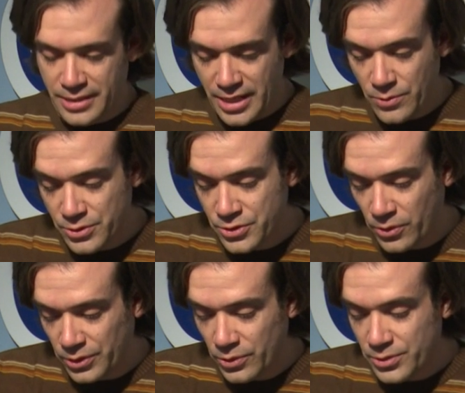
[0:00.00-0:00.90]
He was
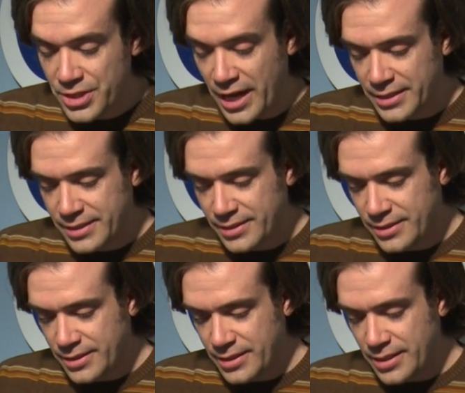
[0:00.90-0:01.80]
told there was not.
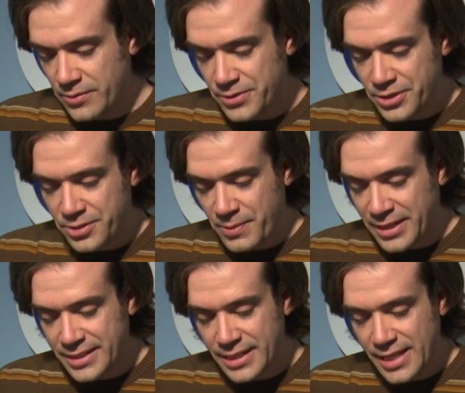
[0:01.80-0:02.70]
It was
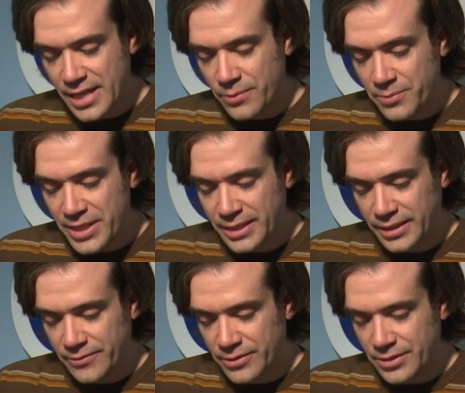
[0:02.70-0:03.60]
expected they would be
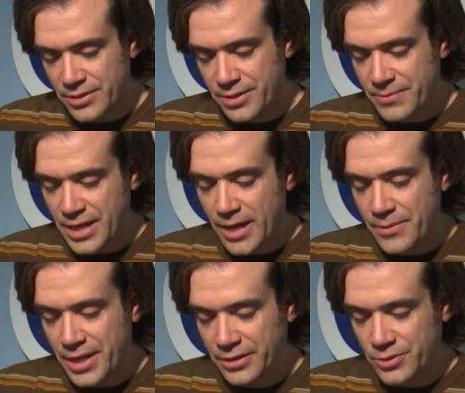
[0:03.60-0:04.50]
delivered sometime
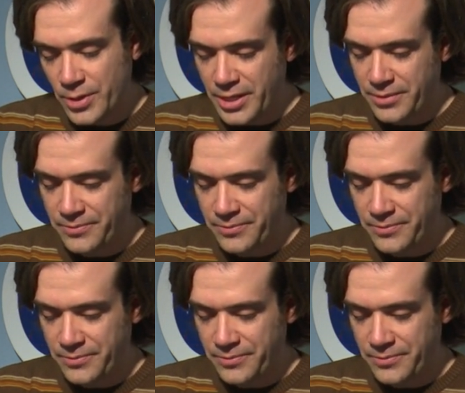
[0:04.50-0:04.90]
the next week.